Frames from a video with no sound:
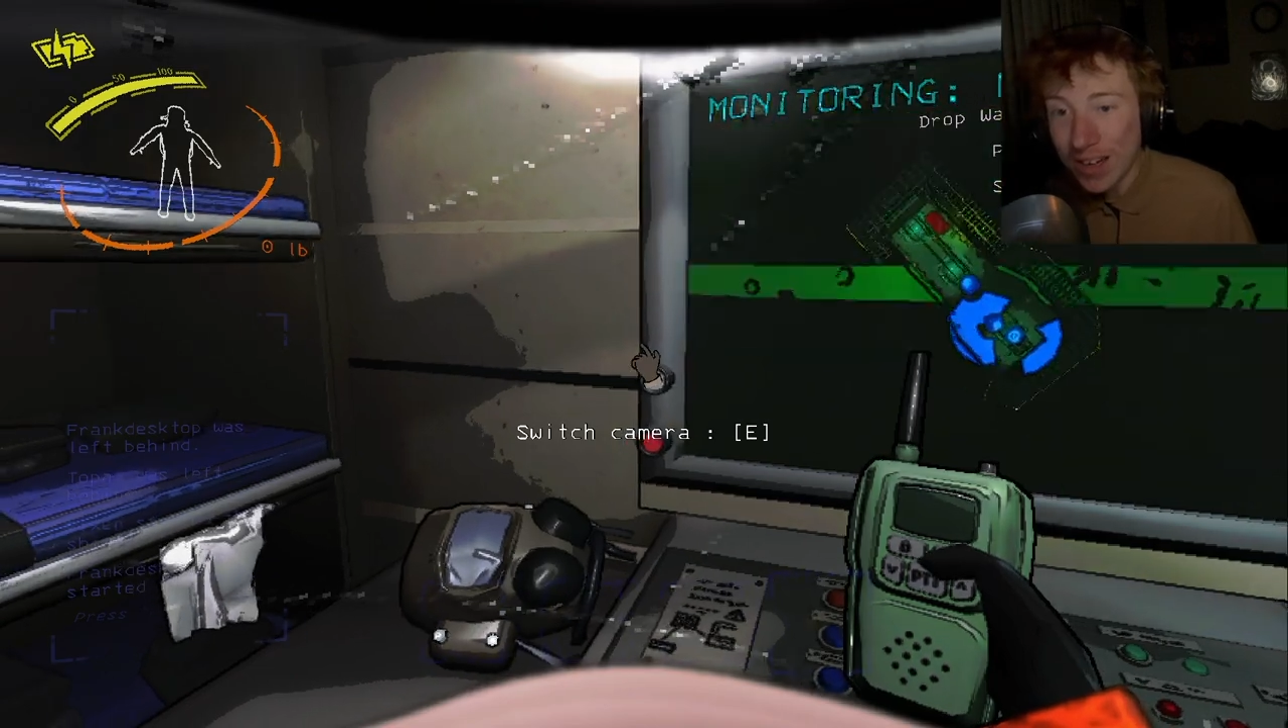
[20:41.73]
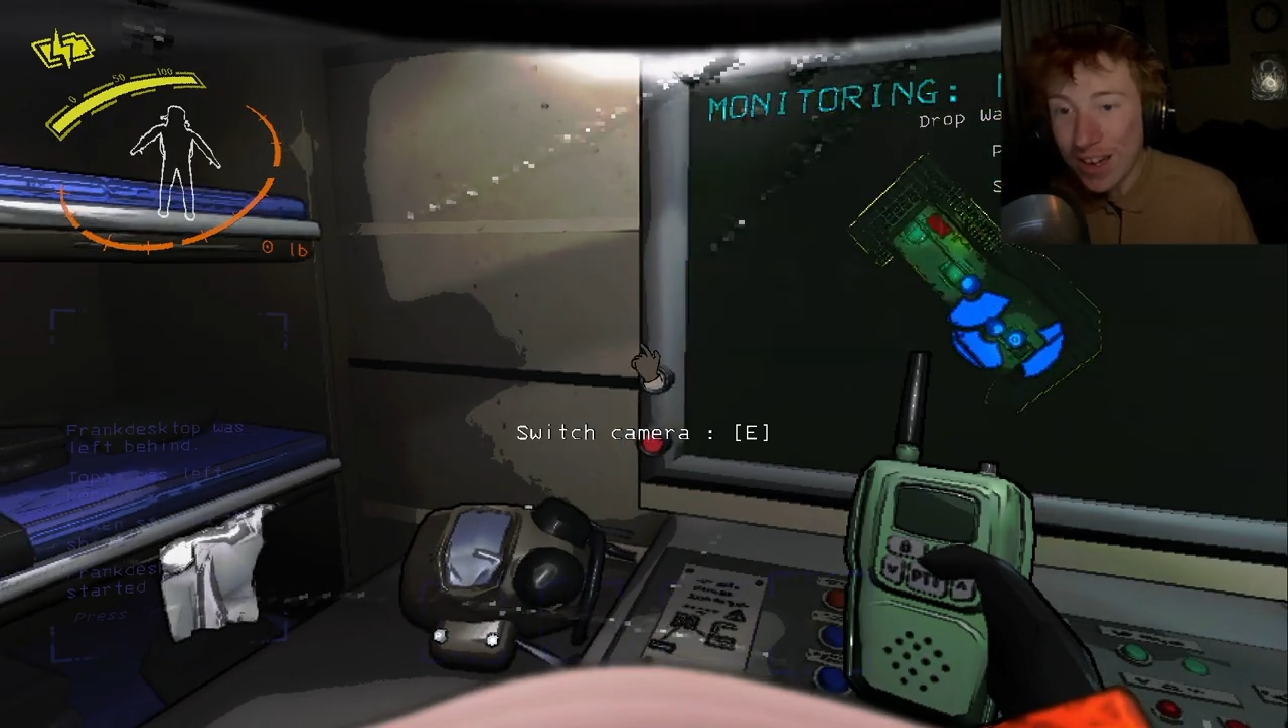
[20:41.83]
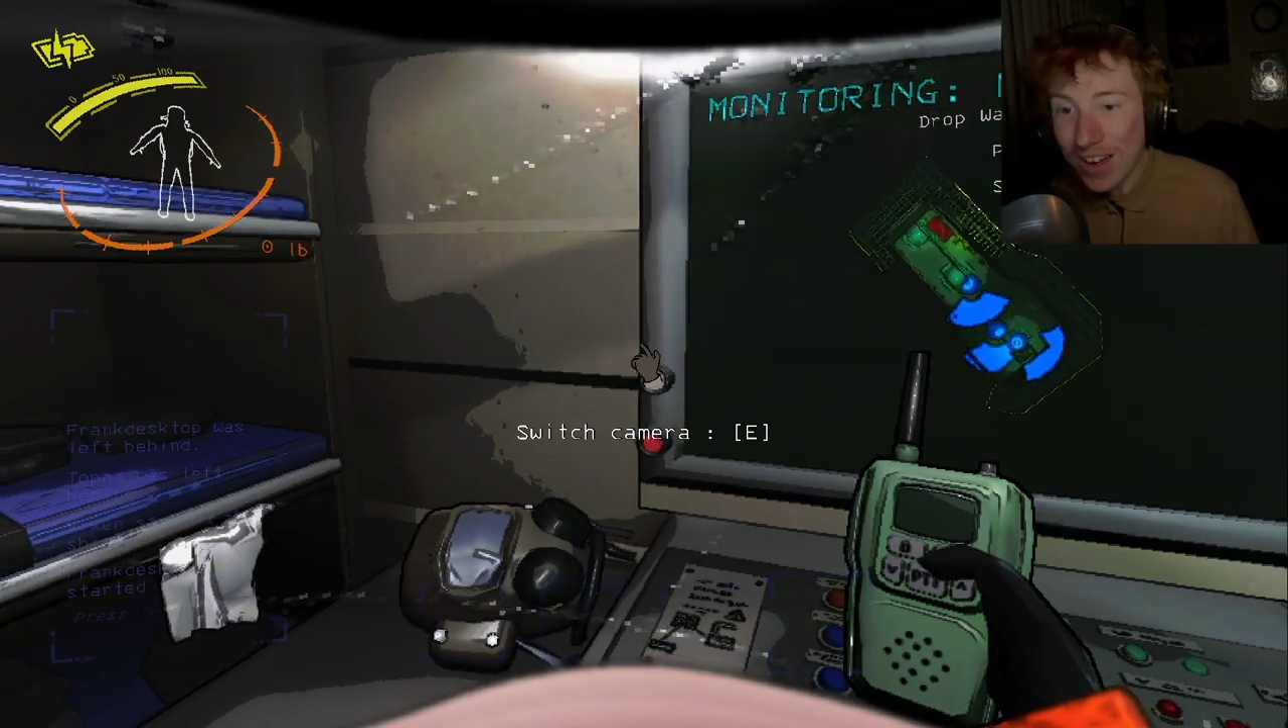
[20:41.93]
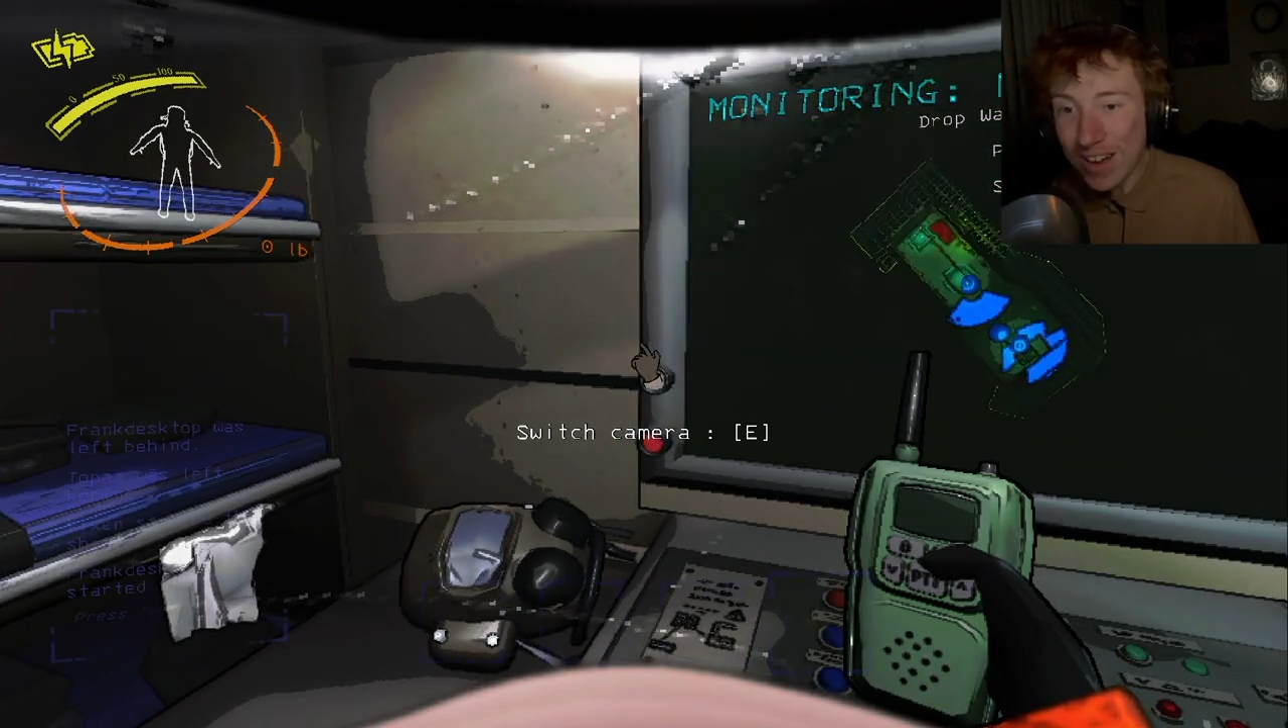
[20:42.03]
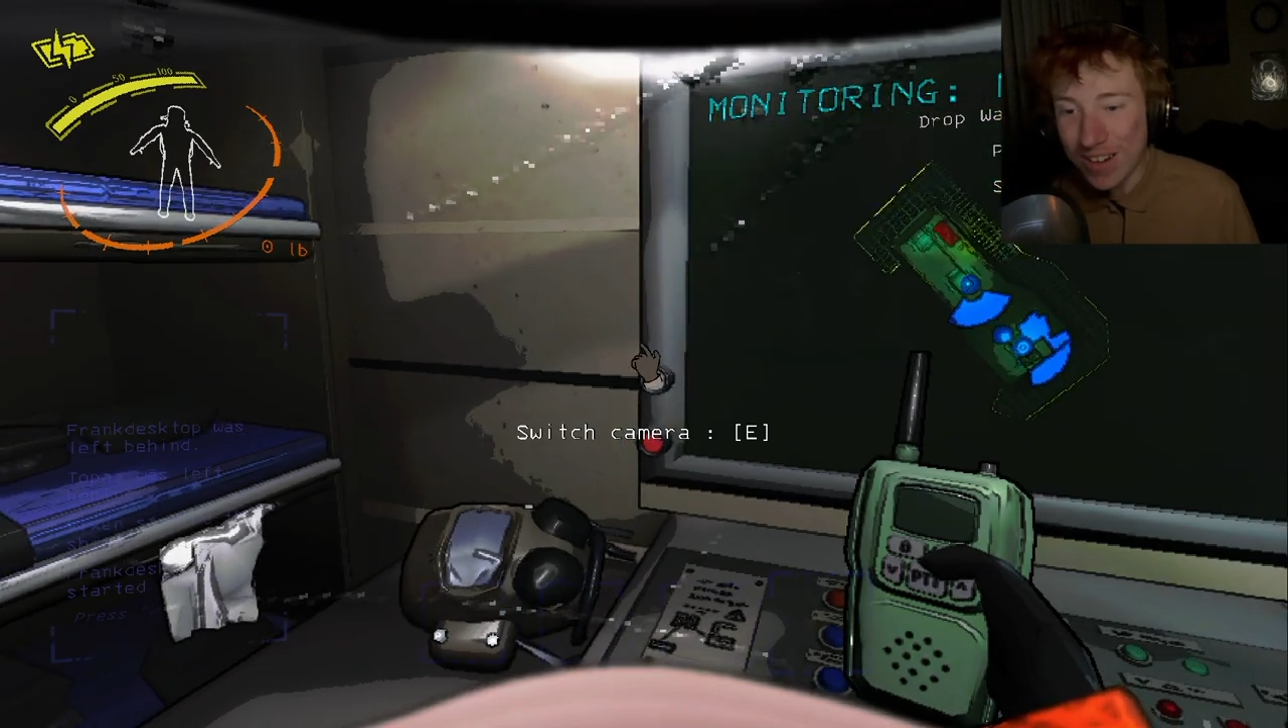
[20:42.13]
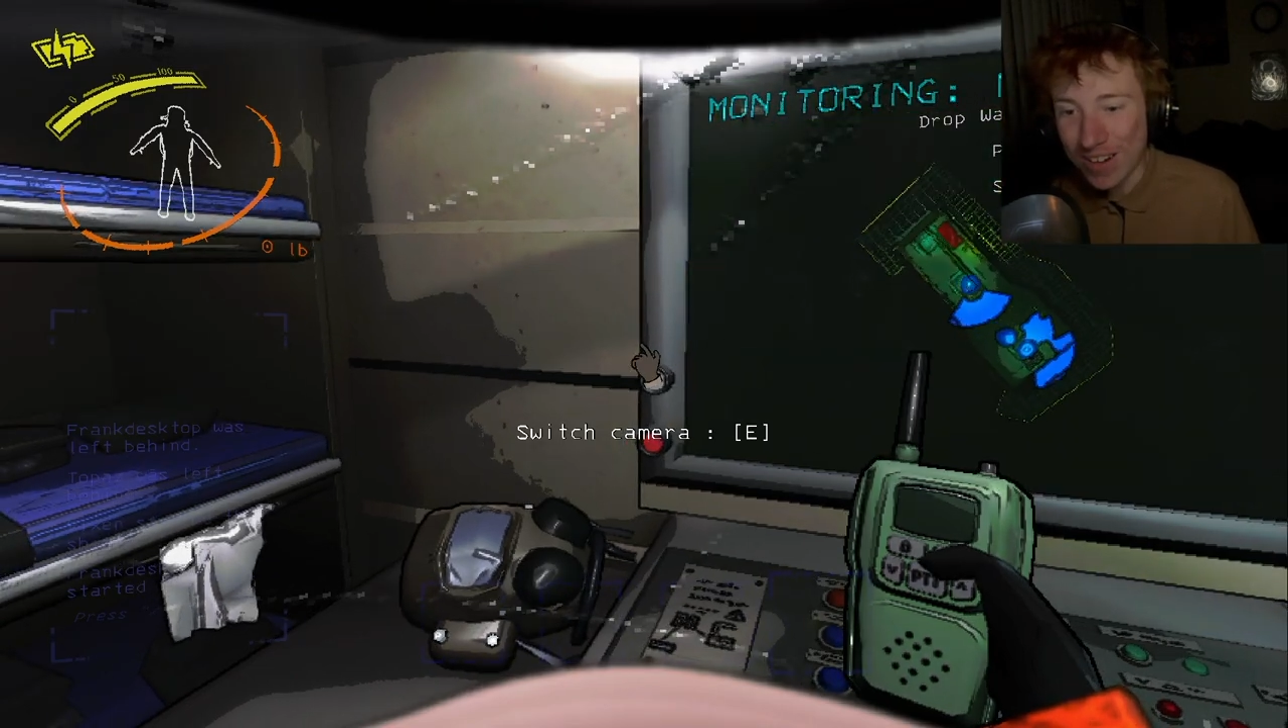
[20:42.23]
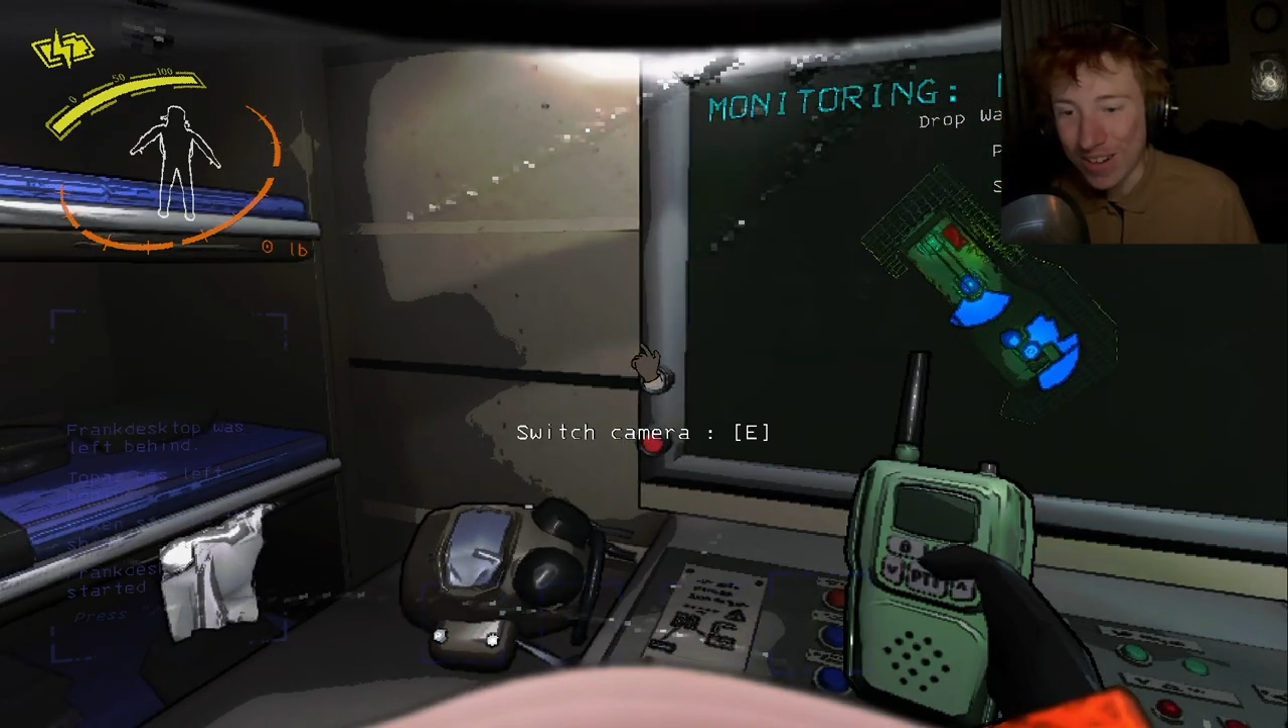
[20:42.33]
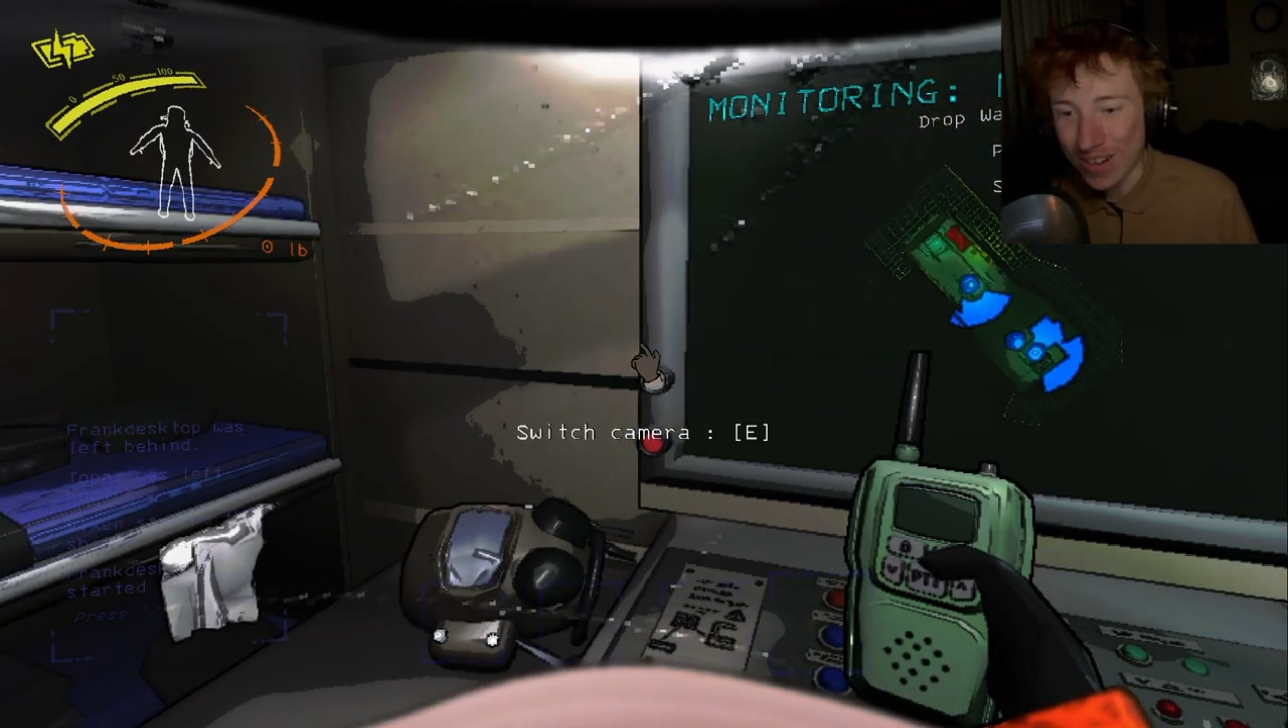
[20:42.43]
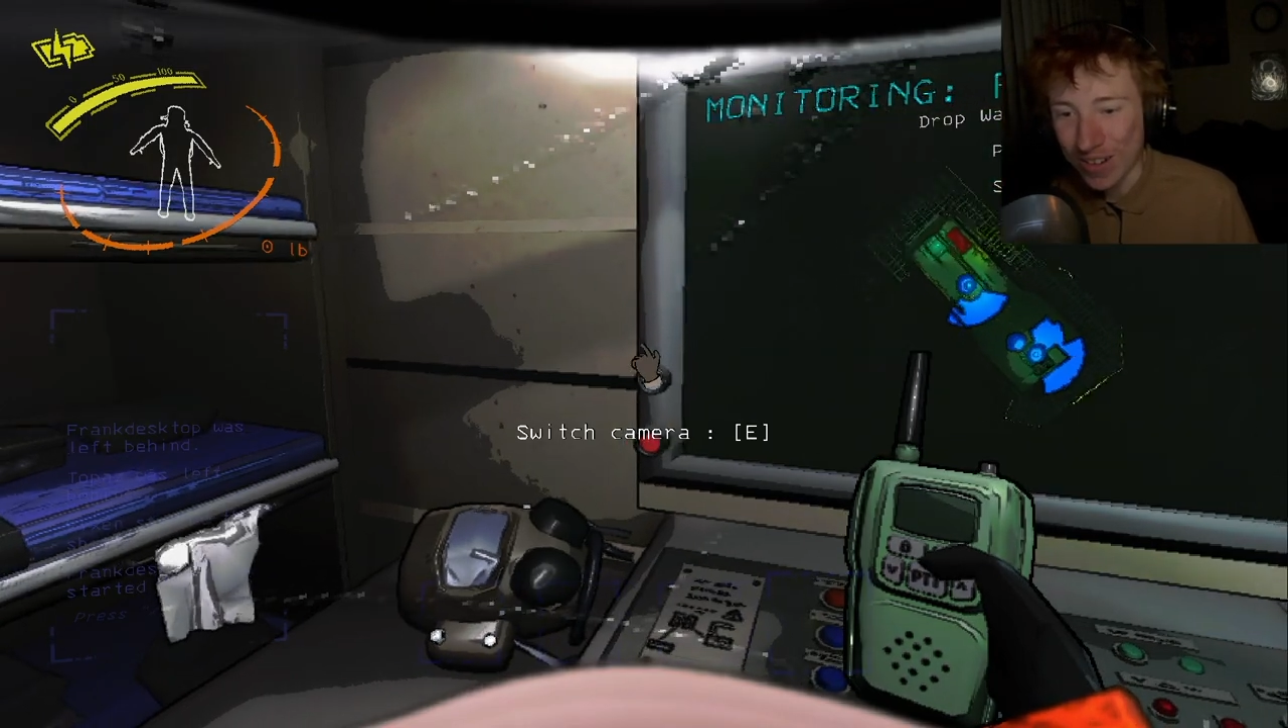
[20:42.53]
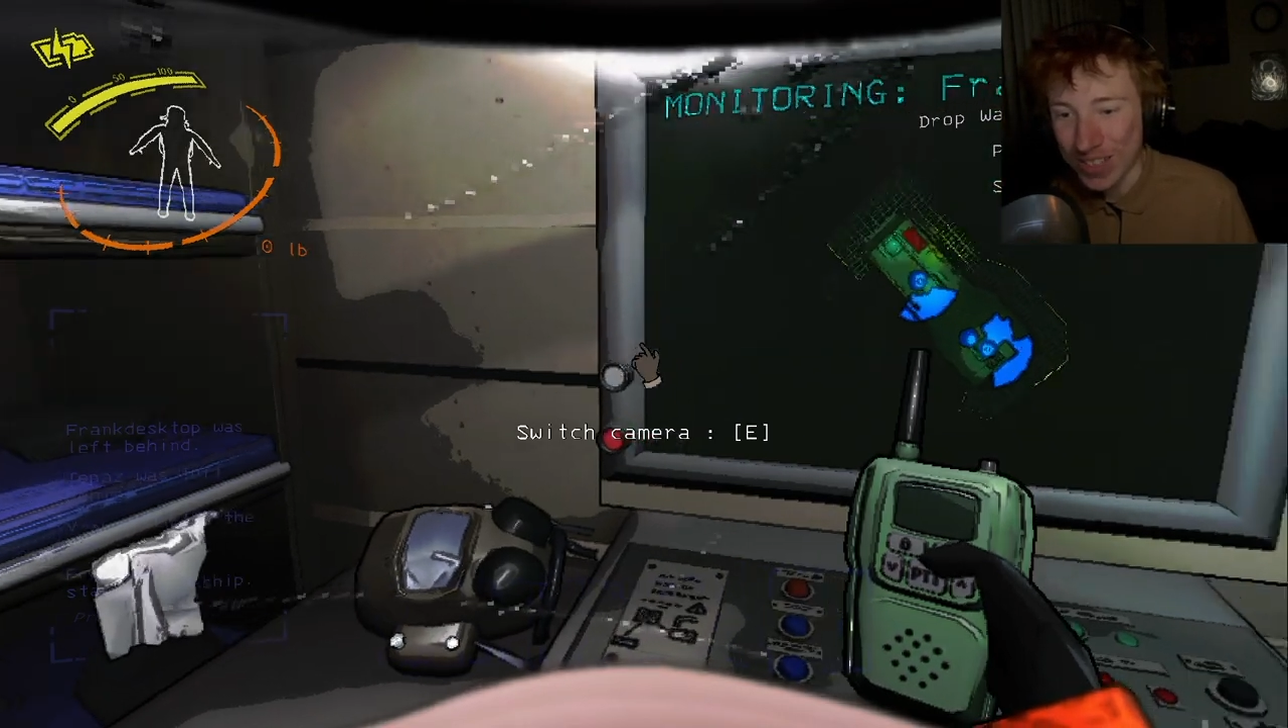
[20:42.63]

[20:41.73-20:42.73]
Oh,